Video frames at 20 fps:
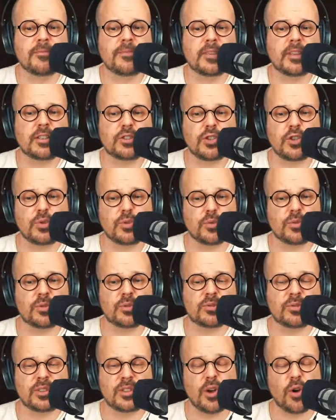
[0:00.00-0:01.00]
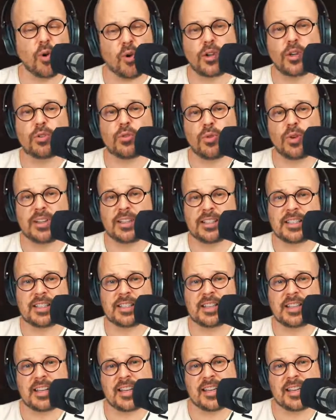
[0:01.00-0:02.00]
So the audio
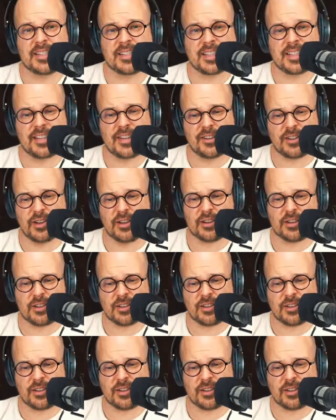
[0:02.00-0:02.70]
quality is a lot